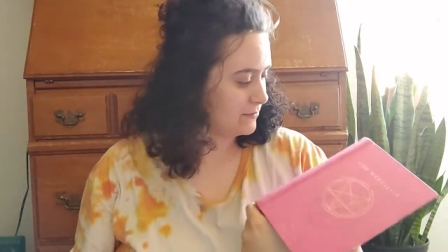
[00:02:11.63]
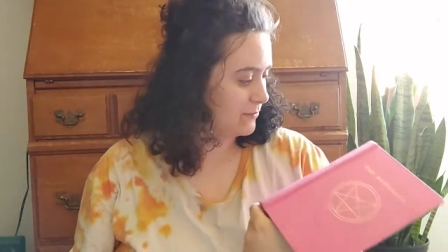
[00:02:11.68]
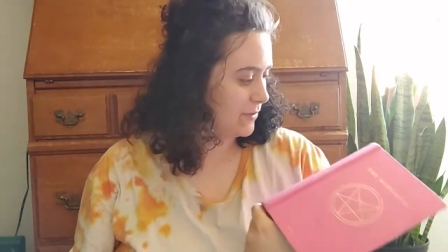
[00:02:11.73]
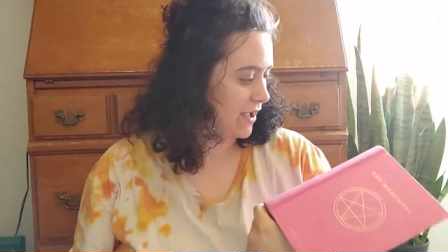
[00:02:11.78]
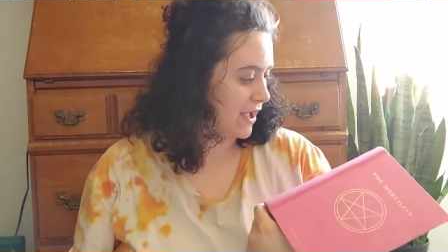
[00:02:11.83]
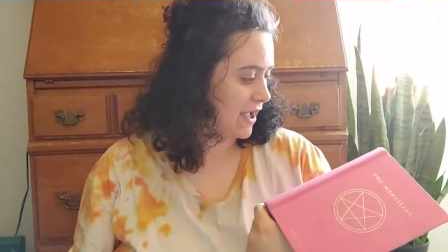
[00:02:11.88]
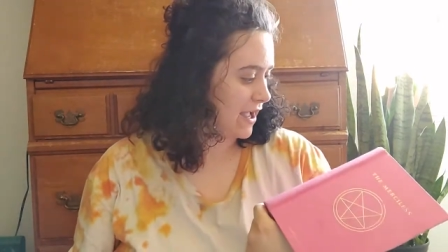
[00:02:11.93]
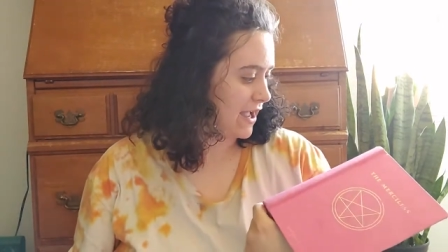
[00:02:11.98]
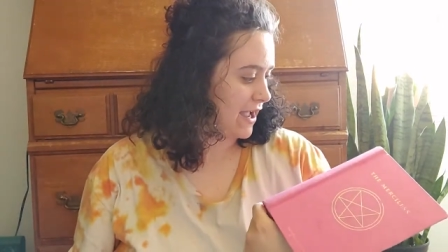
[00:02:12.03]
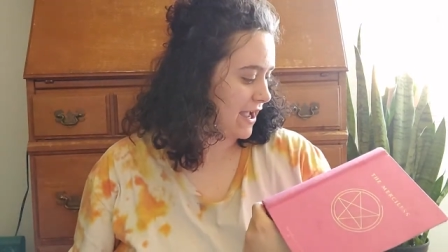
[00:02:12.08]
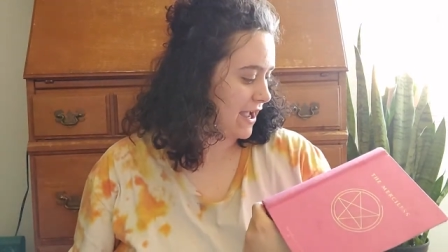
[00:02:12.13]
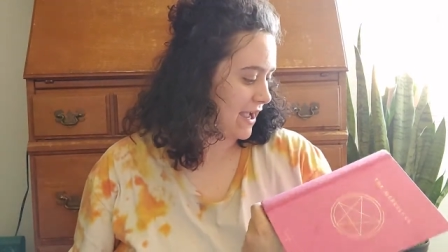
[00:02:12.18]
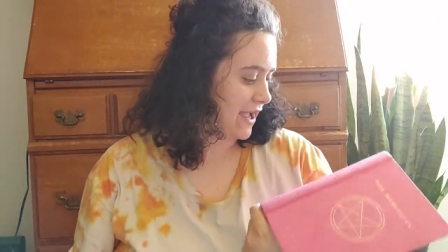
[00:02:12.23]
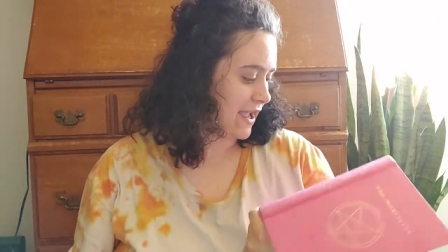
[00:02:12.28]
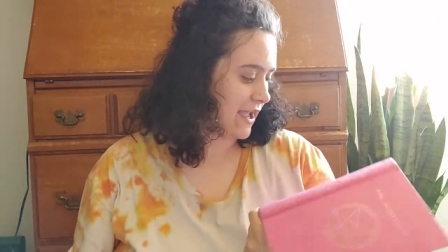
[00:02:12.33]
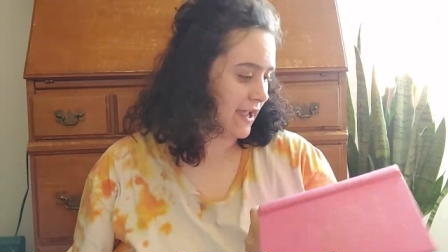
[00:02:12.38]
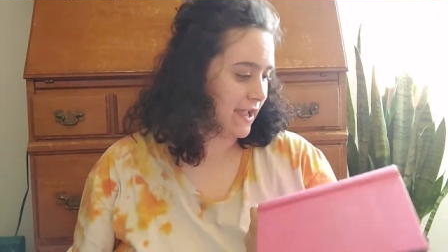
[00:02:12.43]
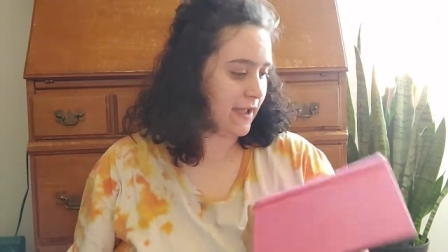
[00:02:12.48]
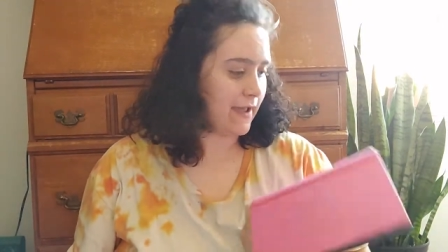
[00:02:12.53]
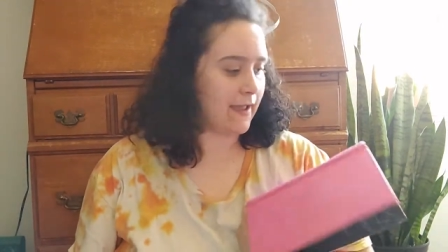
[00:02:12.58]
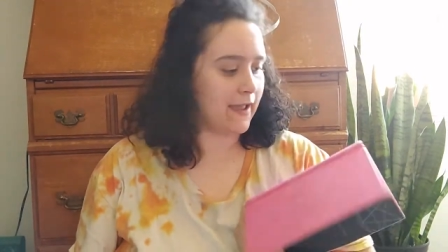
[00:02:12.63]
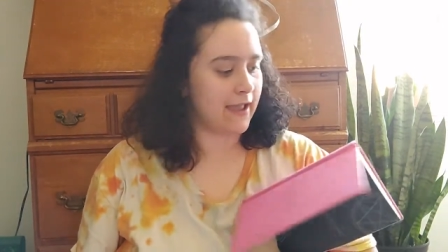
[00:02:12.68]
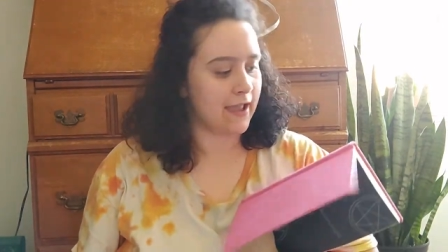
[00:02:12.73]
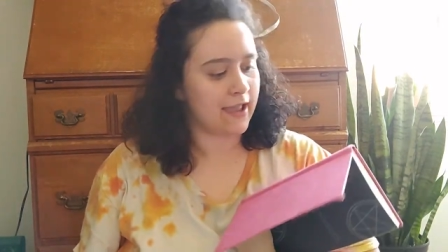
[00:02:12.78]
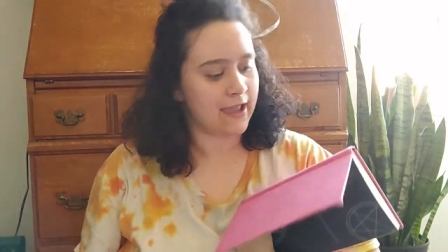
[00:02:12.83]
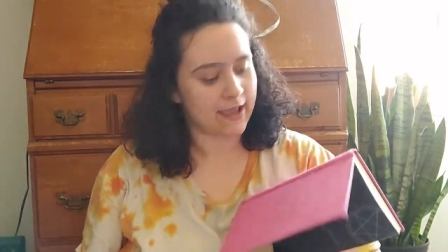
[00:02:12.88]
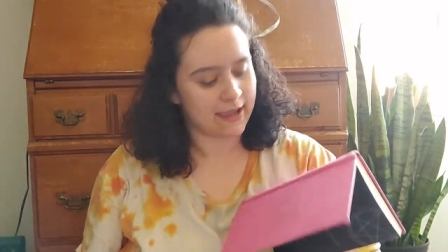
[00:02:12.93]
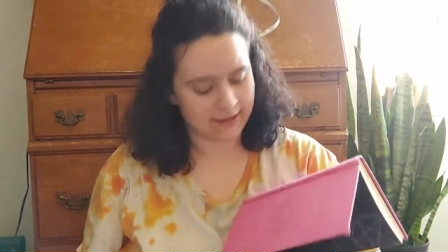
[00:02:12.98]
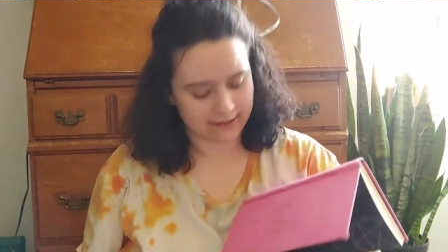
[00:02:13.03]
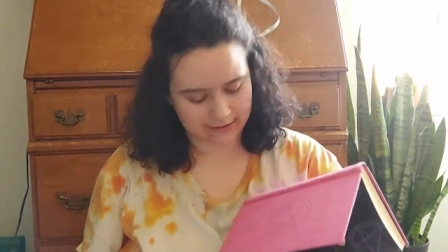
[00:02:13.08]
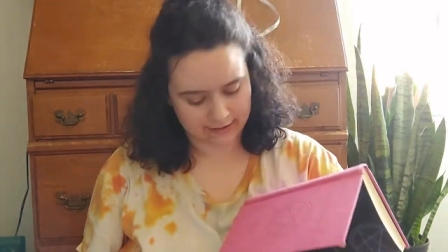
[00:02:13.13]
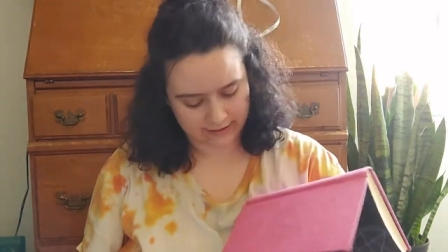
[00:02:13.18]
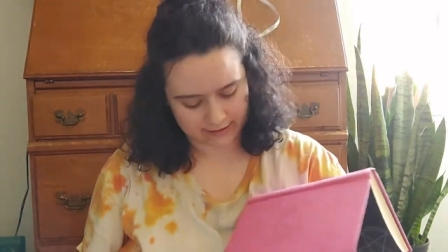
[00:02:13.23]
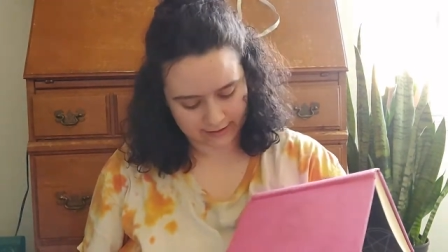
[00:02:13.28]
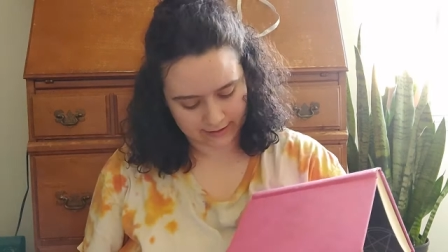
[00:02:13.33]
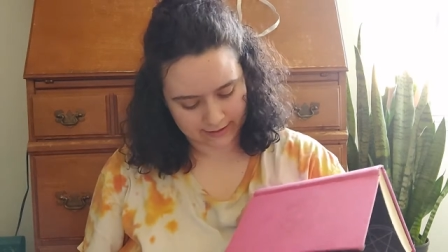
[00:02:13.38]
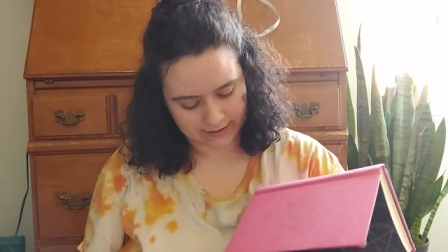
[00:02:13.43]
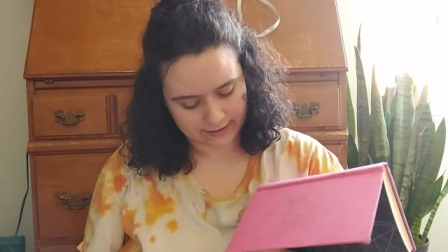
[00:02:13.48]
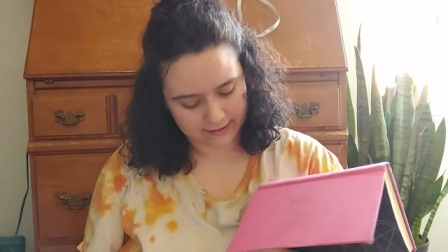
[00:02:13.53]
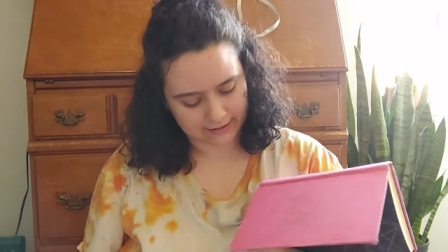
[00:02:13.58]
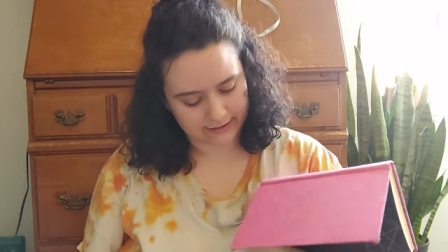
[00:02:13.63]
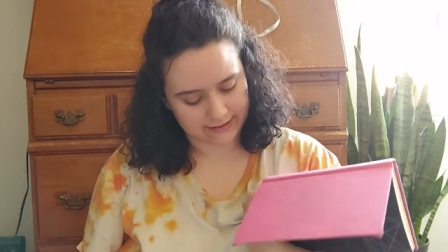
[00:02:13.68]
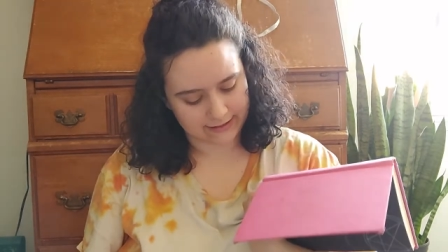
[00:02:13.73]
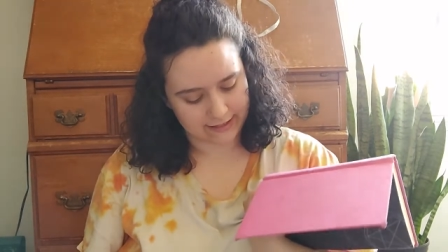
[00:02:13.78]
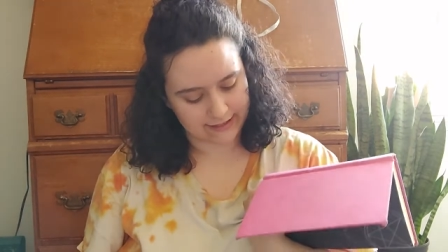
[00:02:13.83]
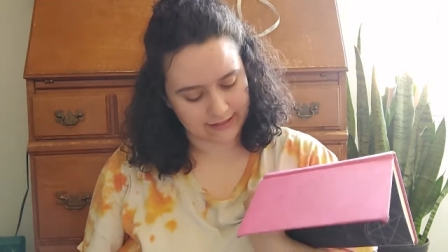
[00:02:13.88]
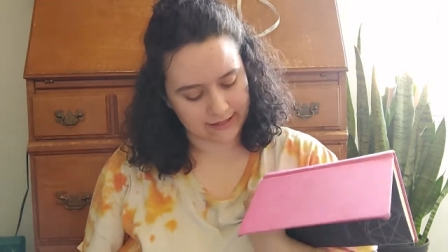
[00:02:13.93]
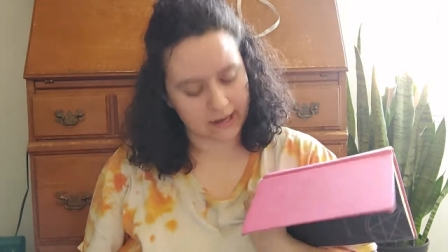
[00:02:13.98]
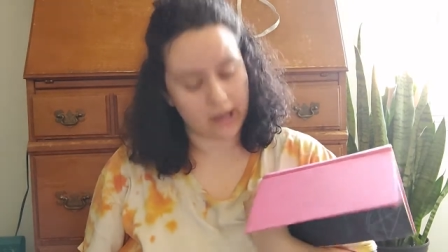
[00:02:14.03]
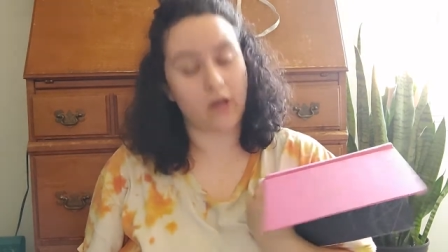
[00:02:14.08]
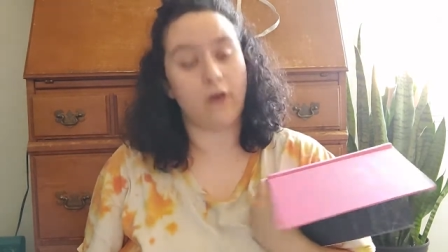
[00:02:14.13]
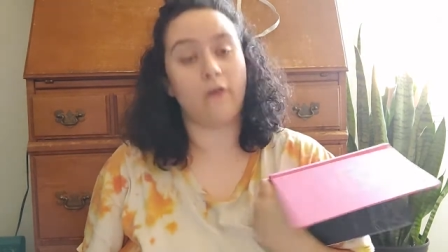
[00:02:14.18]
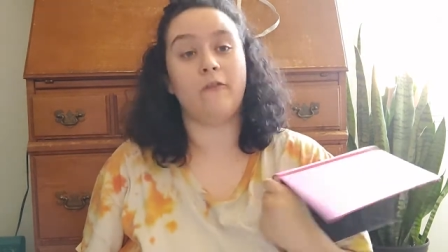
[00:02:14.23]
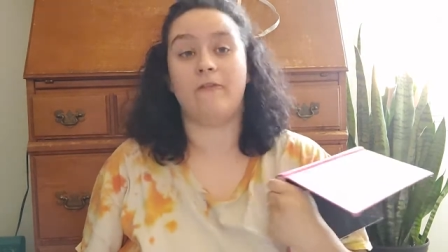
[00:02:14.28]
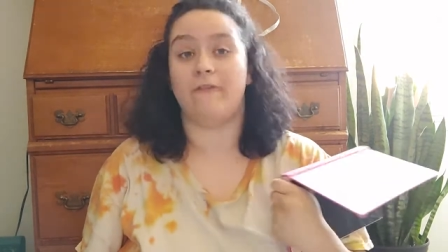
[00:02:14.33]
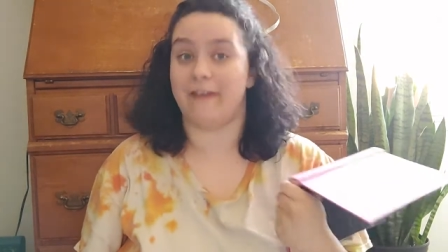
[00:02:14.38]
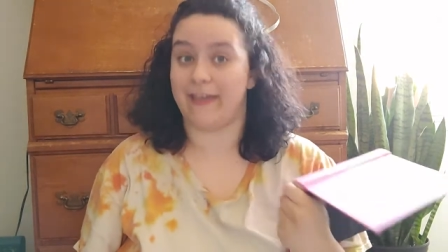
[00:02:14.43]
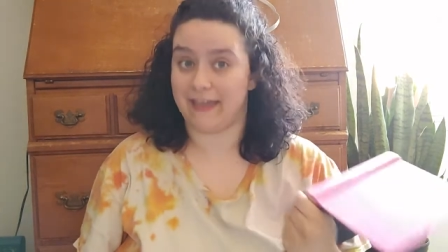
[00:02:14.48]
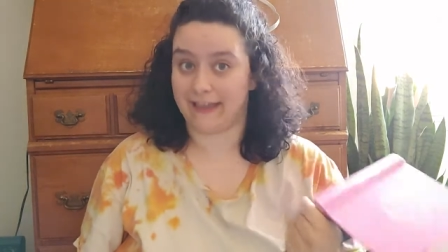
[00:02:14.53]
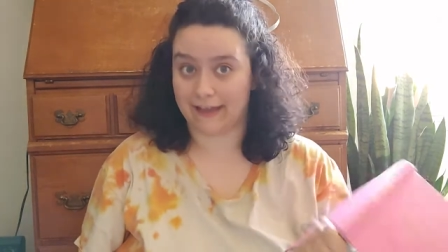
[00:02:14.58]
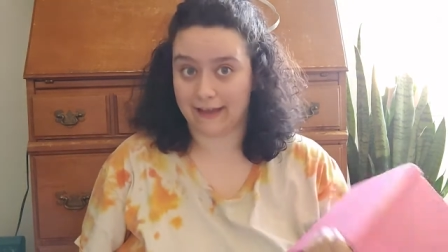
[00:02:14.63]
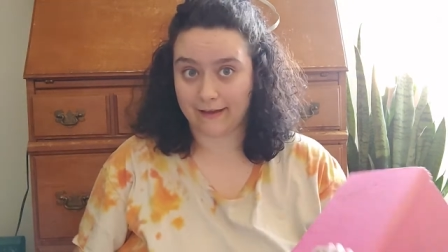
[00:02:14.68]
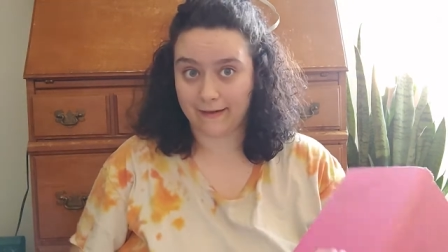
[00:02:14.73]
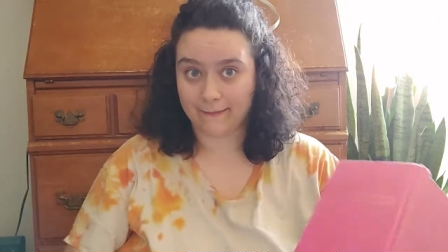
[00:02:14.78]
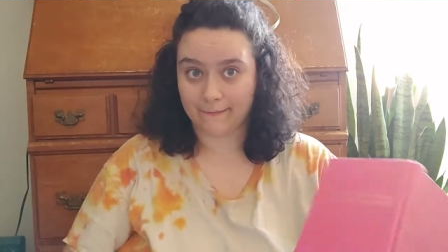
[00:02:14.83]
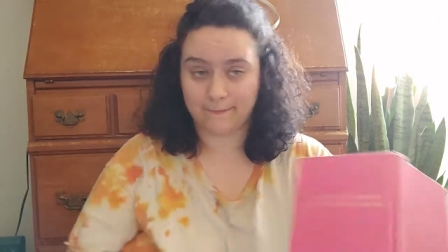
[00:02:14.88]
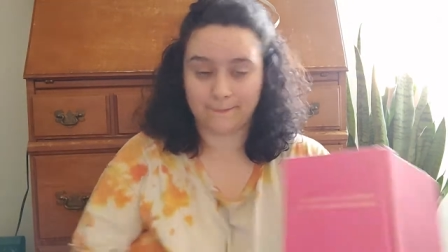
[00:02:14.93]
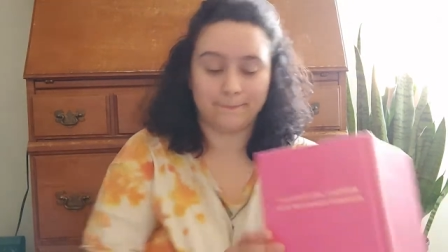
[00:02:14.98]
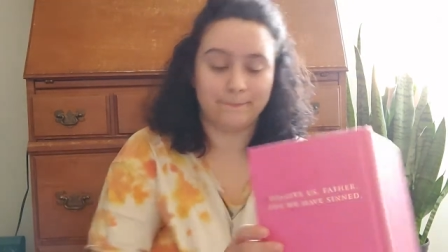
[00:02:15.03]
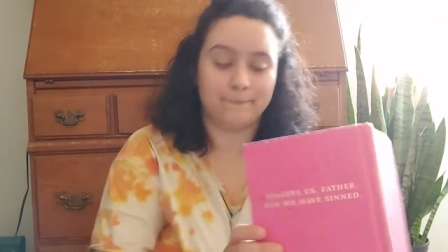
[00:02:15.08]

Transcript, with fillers: by Danielle Vega.